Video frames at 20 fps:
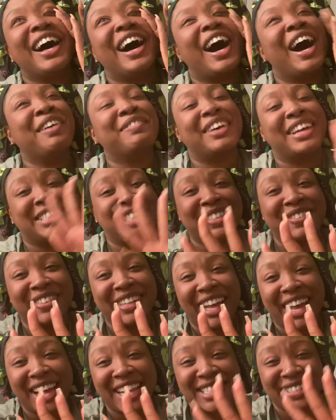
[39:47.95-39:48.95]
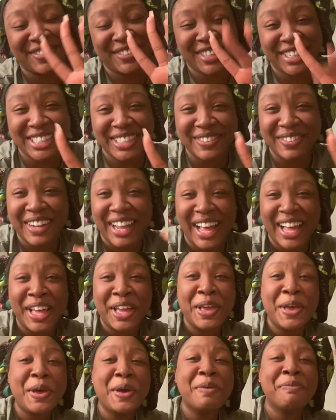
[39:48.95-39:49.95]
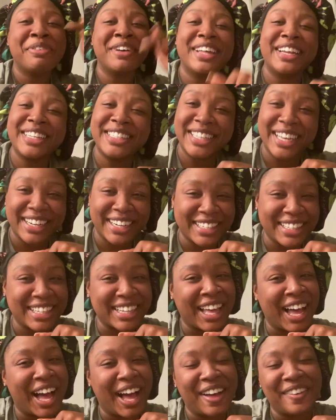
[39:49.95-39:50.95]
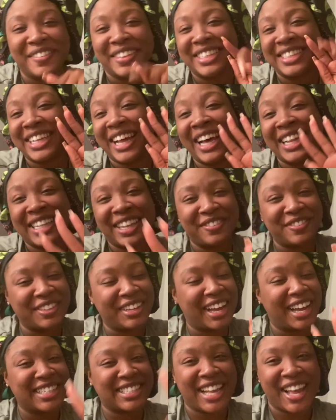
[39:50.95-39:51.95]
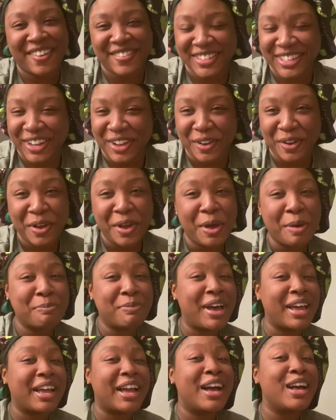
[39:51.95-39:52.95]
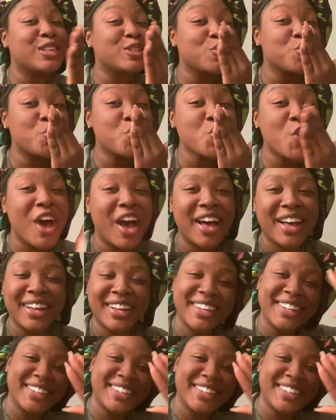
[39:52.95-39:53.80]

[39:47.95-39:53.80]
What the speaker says: All my Geminis, if you're a Gemini, put it down in the comments. I love you guys. I have to go. Bye, guys. Mwah.